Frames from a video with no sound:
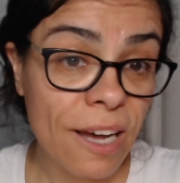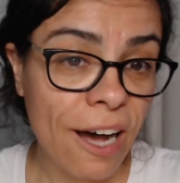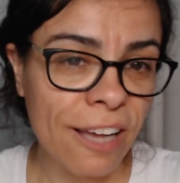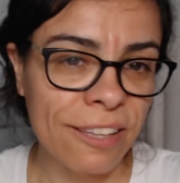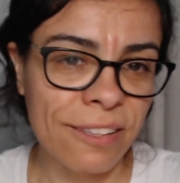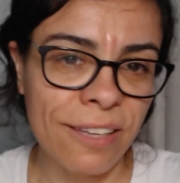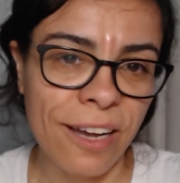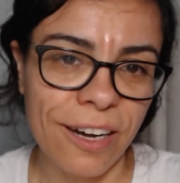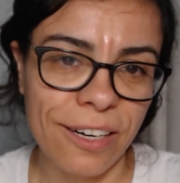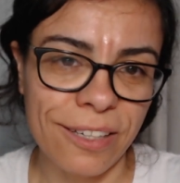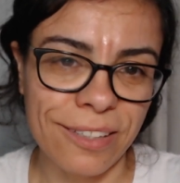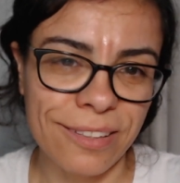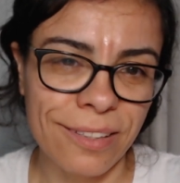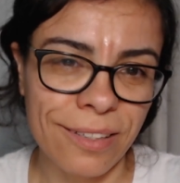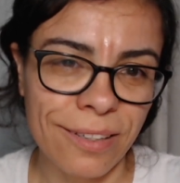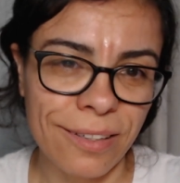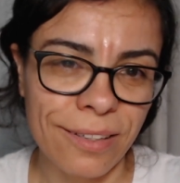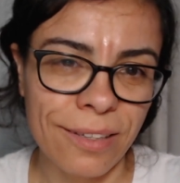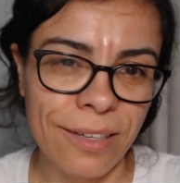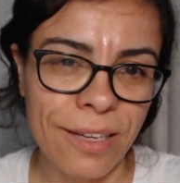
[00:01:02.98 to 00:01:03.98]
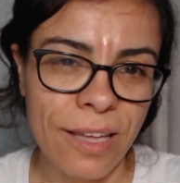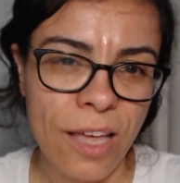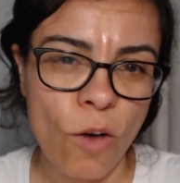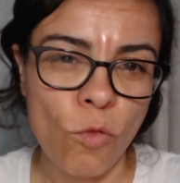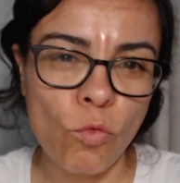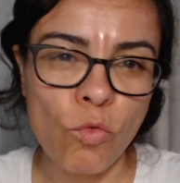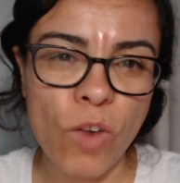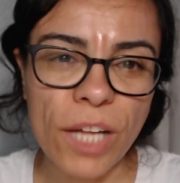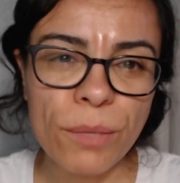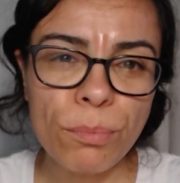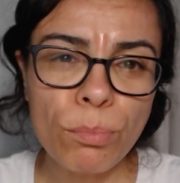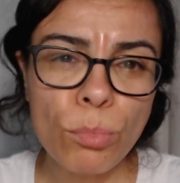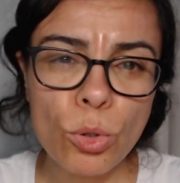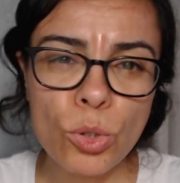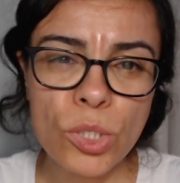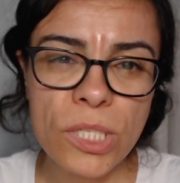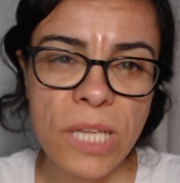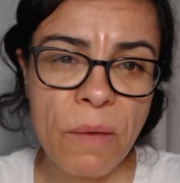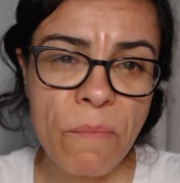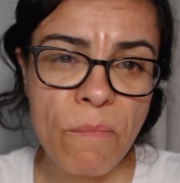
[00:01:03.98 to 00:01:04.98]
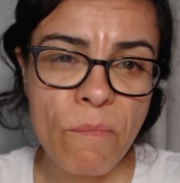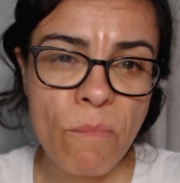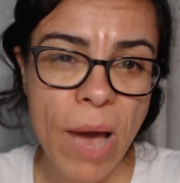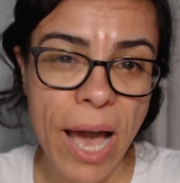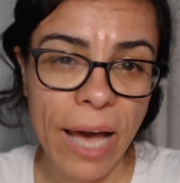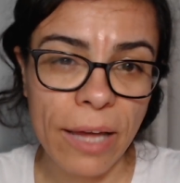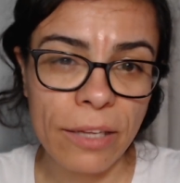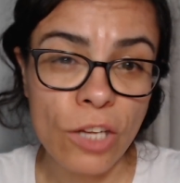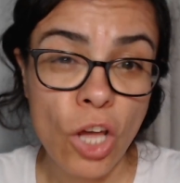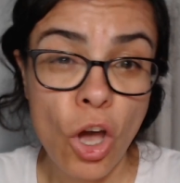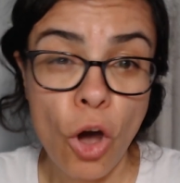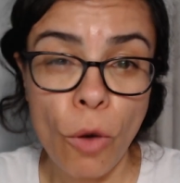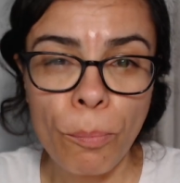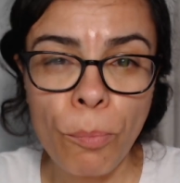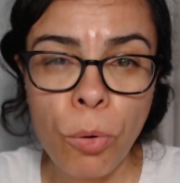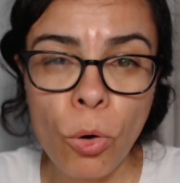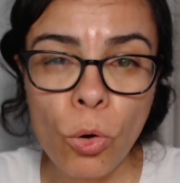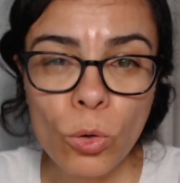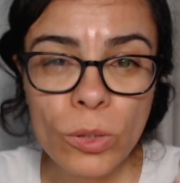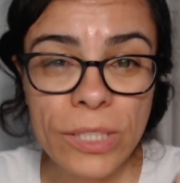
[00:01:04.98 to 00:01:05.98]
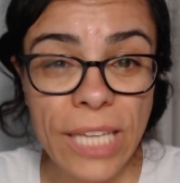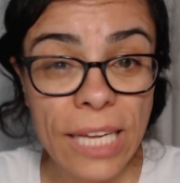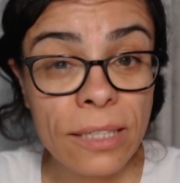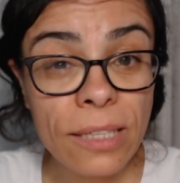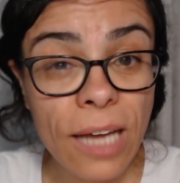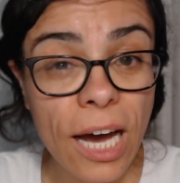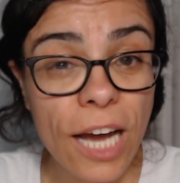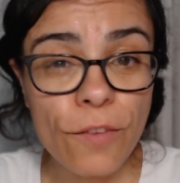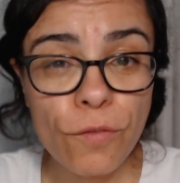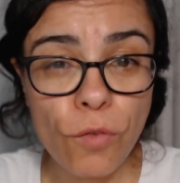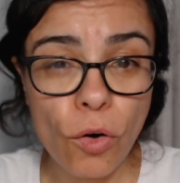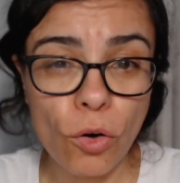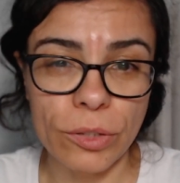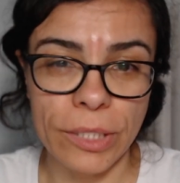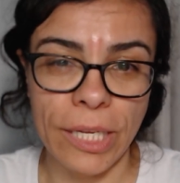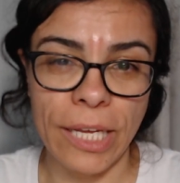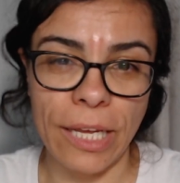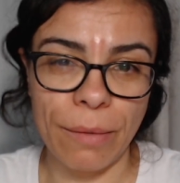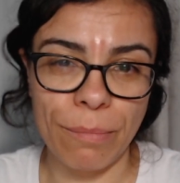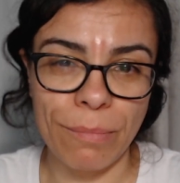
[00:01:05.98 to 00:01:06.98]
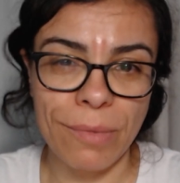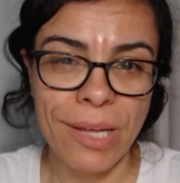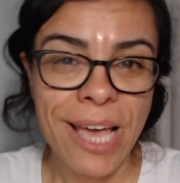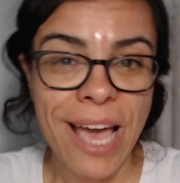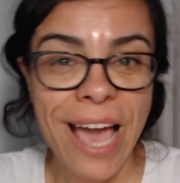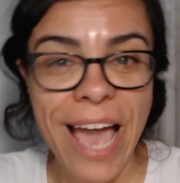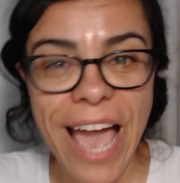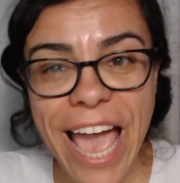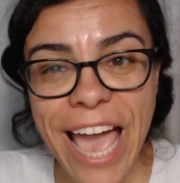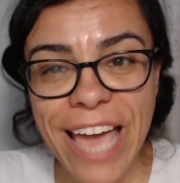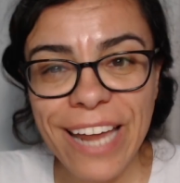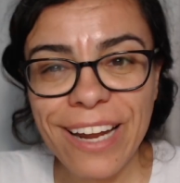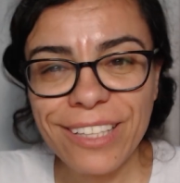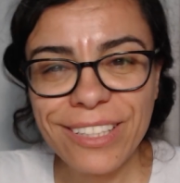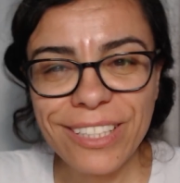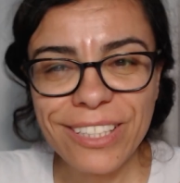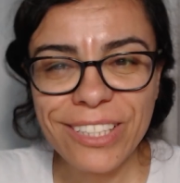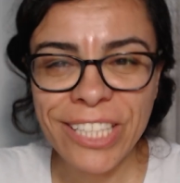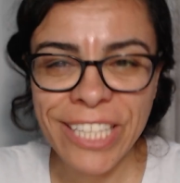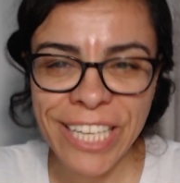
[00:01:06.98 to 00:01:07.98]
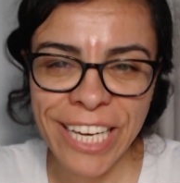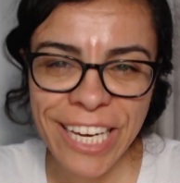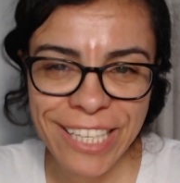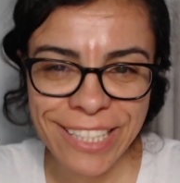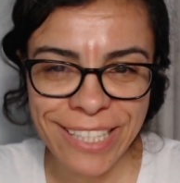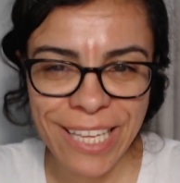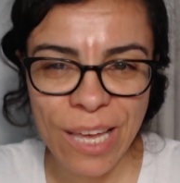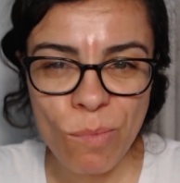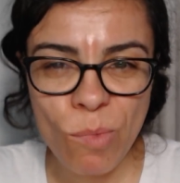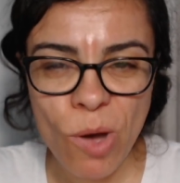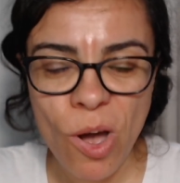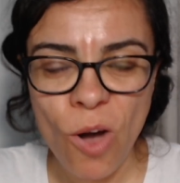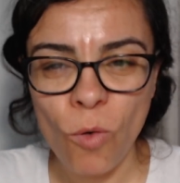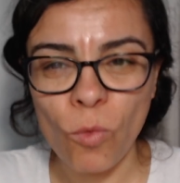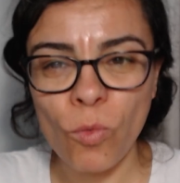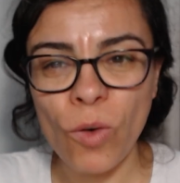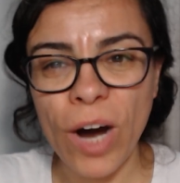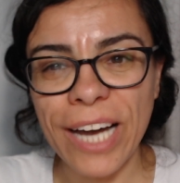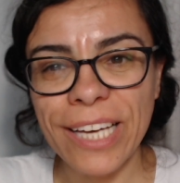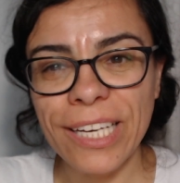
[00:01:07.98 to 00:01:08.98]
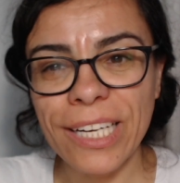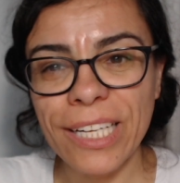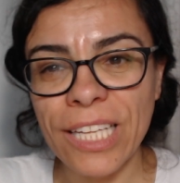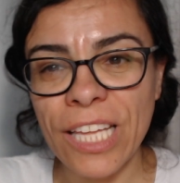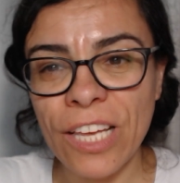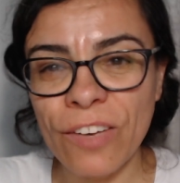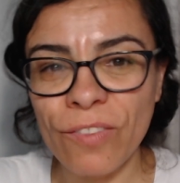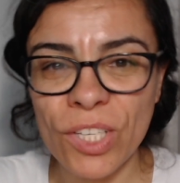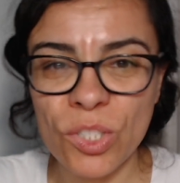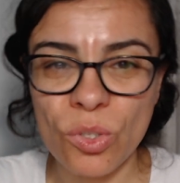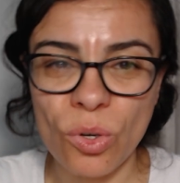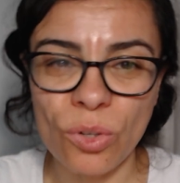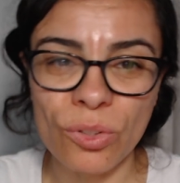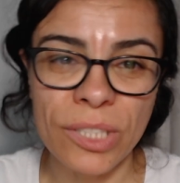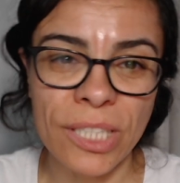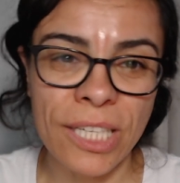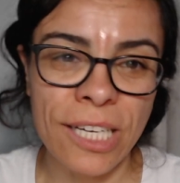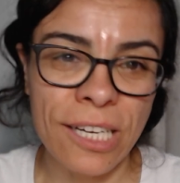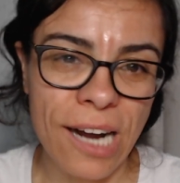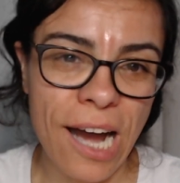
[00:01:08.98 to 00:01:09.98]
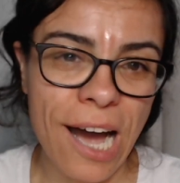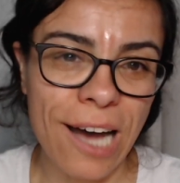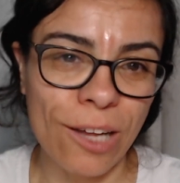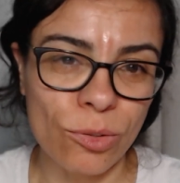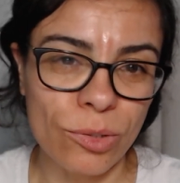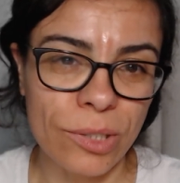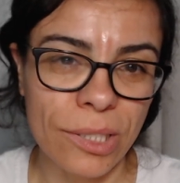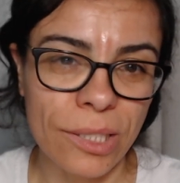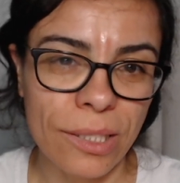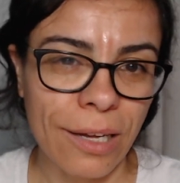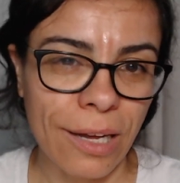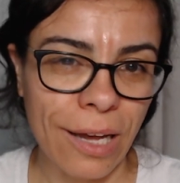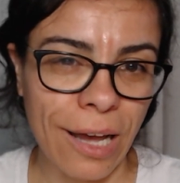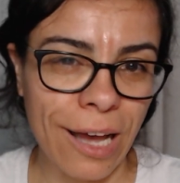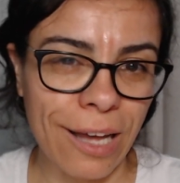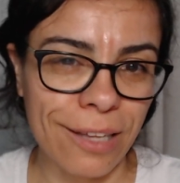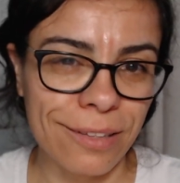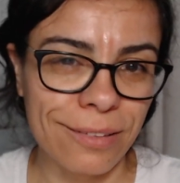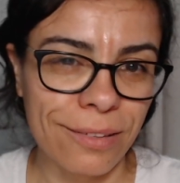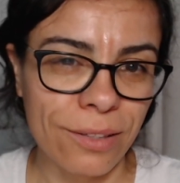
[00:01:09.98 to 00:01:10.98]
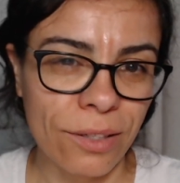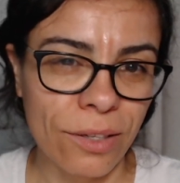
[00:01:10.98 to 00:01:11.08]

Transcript: attacked. One Muslim man pulled a knife on him. Another kicked him while he was on the ground. And